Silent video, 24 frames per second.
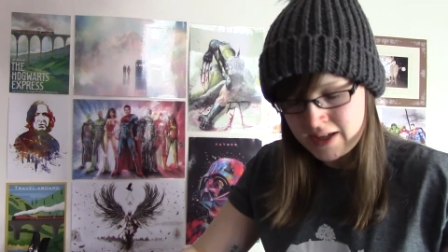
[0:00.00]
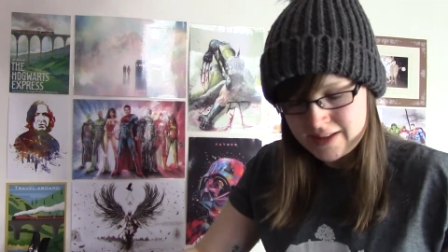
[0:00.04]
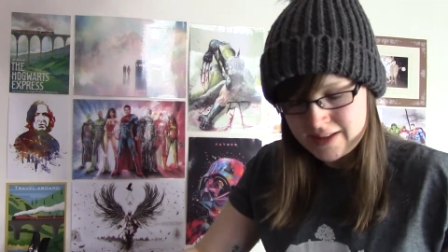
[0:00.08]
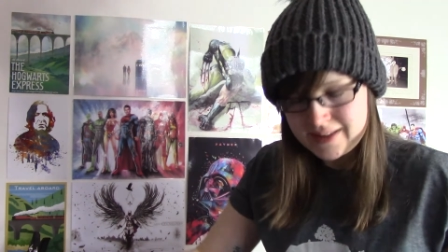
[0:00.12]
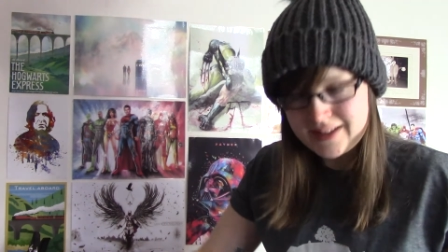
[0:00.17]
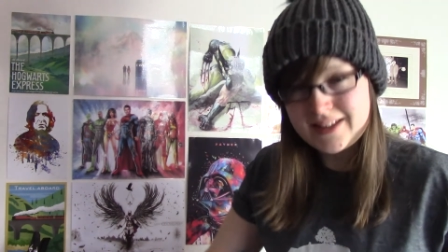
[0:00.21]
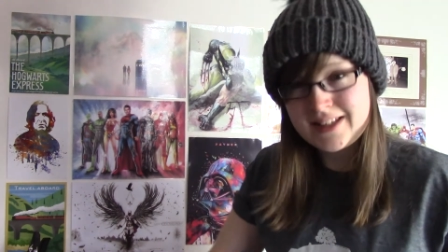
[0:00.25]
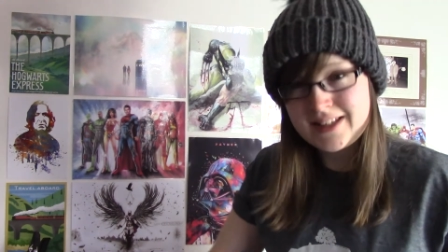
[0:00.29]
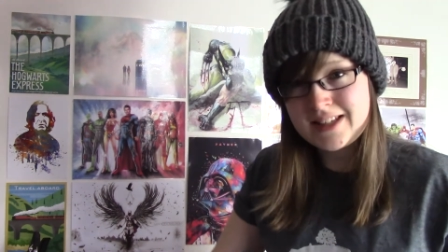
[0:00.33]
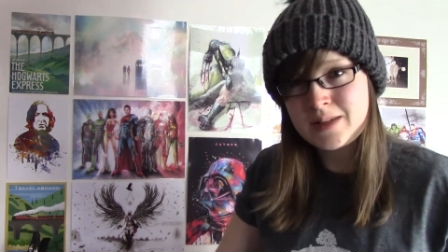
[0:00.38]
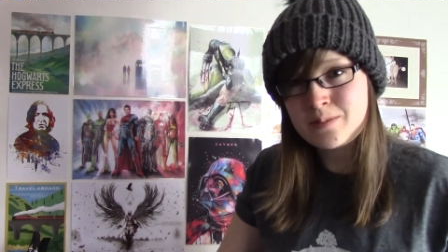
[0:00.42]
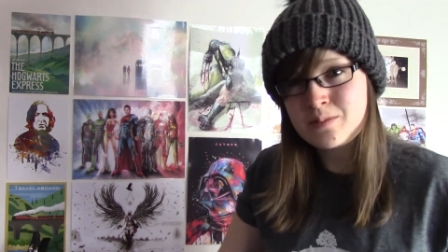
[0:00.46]

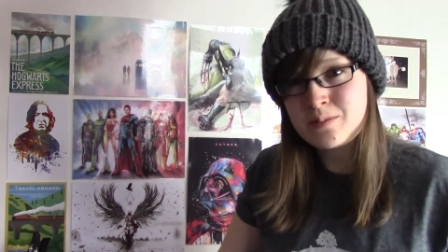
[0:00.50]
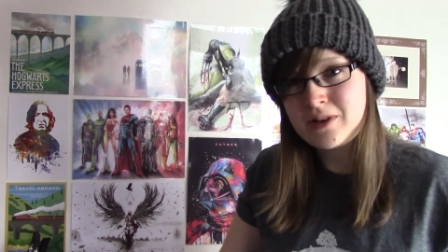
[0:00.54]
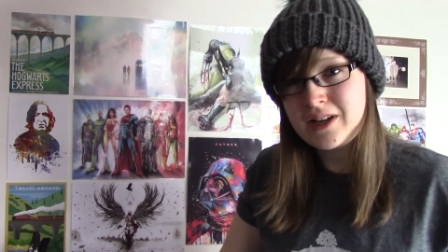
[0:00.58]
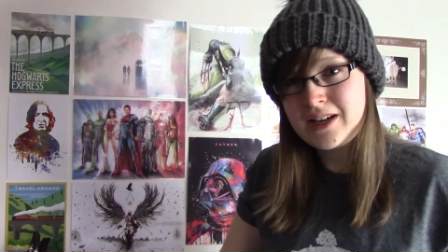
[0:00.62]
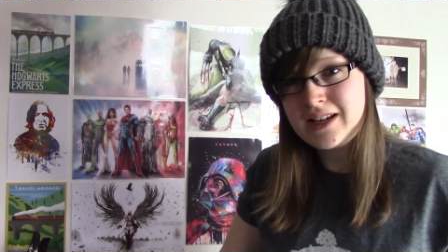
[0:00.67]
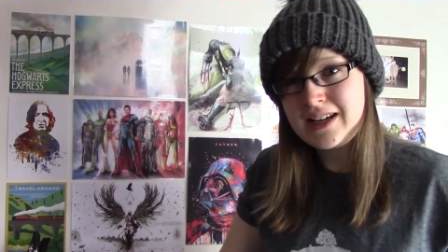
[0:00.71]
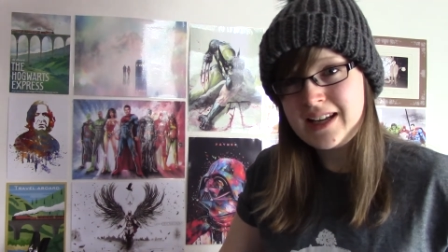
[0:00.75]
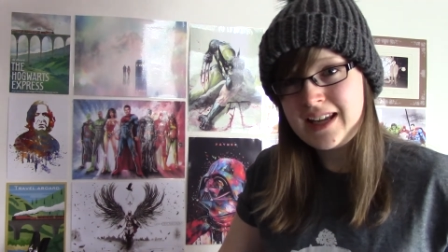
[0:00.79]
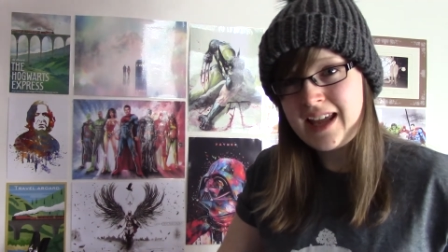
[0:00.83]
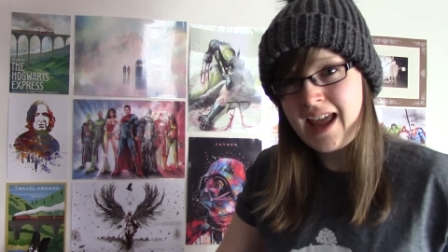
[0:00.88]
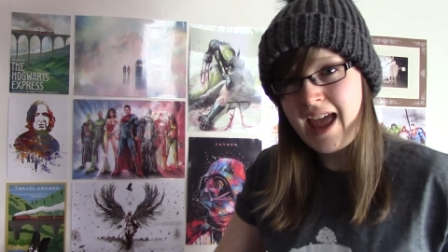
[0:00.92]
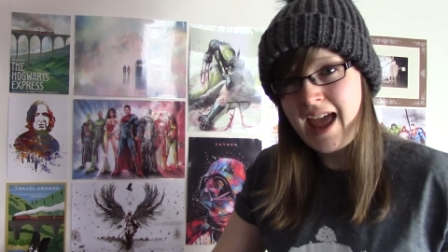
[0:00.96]
This is a pretty
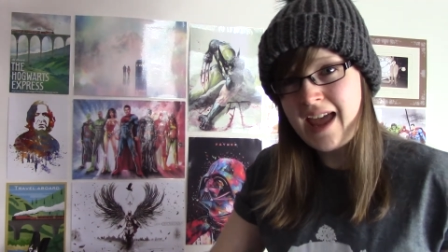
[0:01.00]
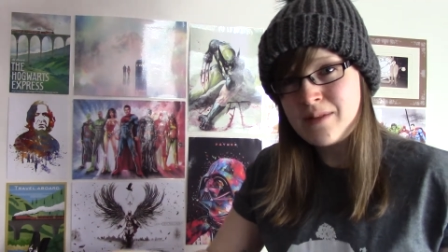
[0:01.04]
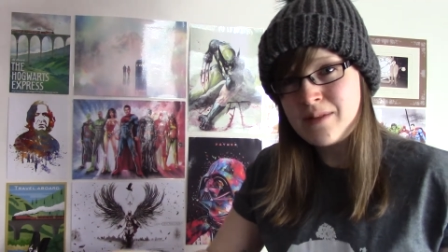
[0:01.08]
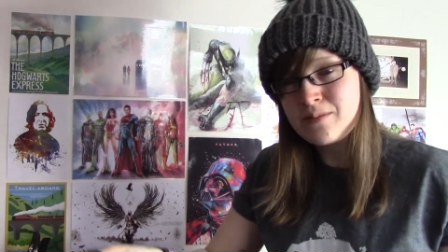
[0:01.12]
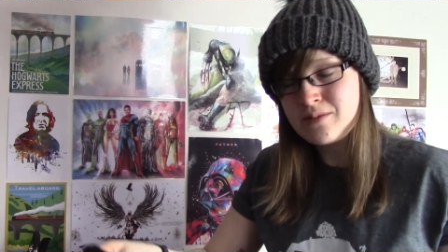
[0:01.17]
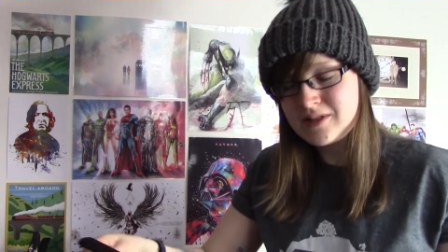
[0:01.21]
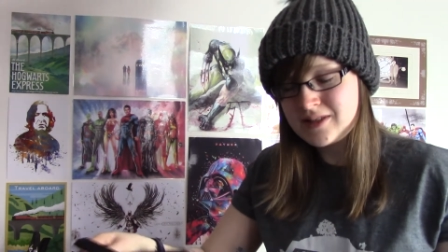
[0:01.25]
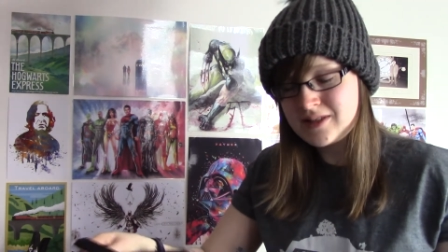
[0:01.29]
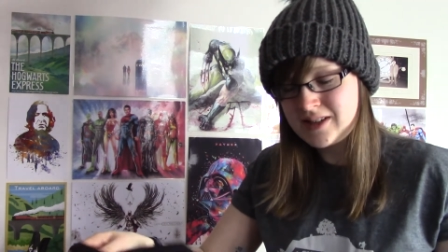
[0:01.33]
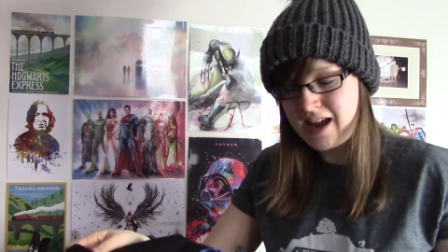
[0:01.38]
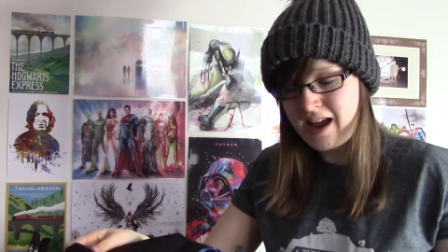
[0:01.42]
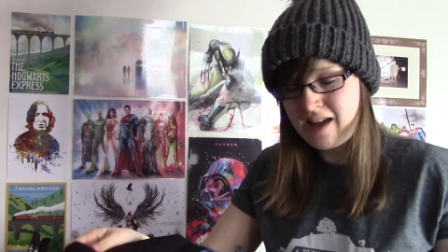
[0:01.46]
neat
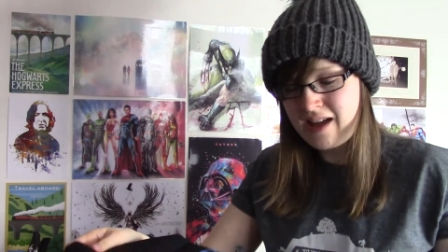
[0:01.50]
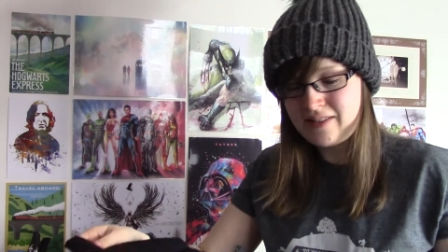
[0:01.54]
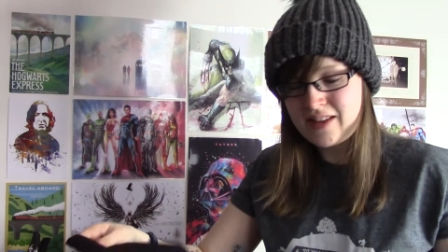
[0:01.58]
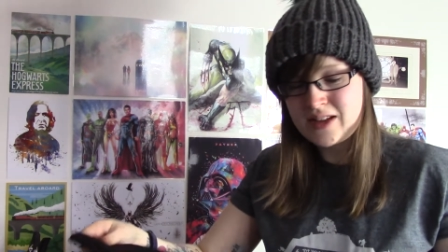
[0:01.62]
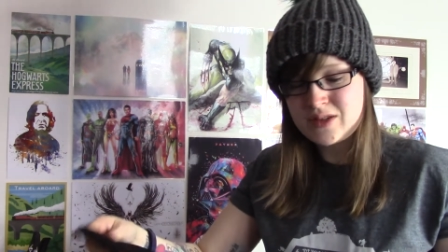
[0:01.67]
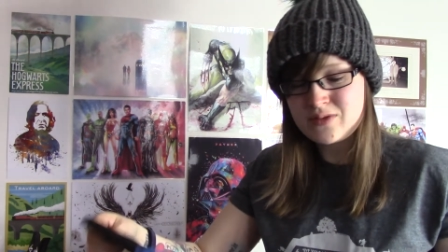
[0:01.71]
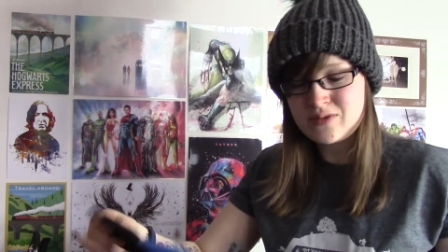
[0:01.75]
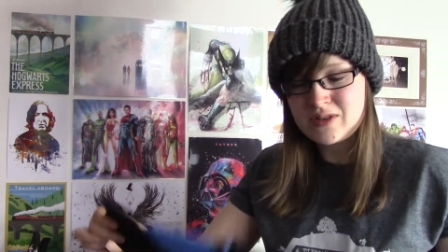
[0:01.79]
apron to have. That's